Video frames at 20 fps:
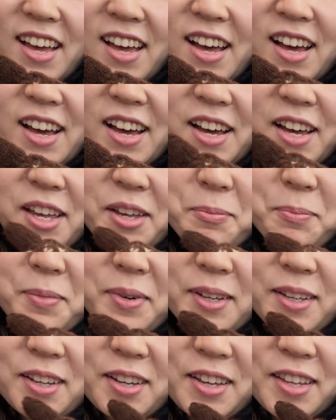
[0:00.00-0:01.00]
I
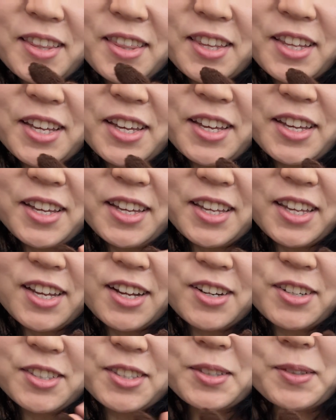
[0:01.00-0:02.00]
put in the
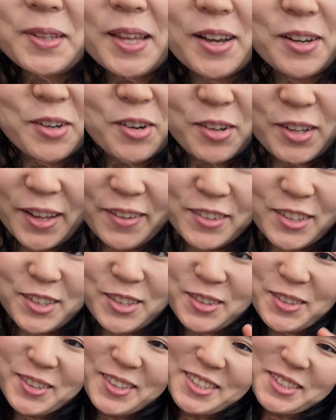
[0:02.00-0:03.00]
ears, so now all I have to
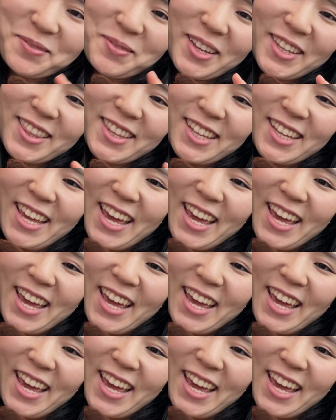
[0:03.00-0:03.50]
do is make the